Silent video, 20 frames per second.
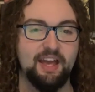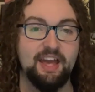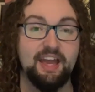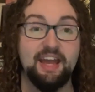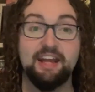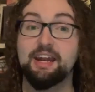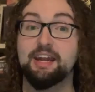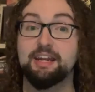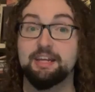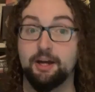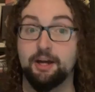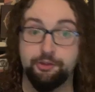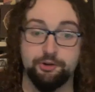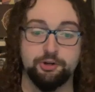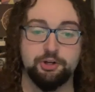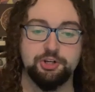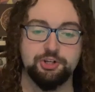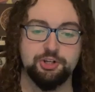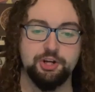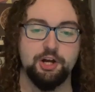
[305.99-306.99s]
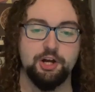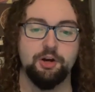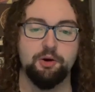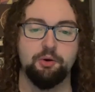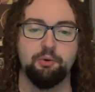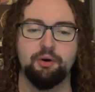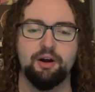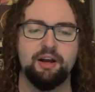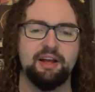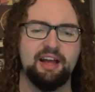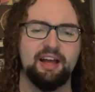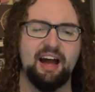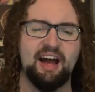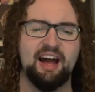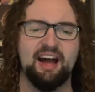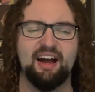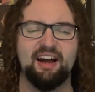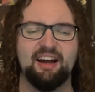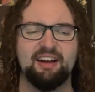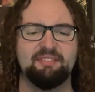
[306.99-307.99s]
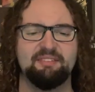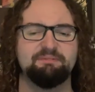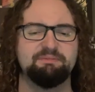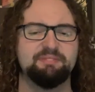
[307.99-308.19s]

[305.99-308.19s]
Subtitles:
In any other show, I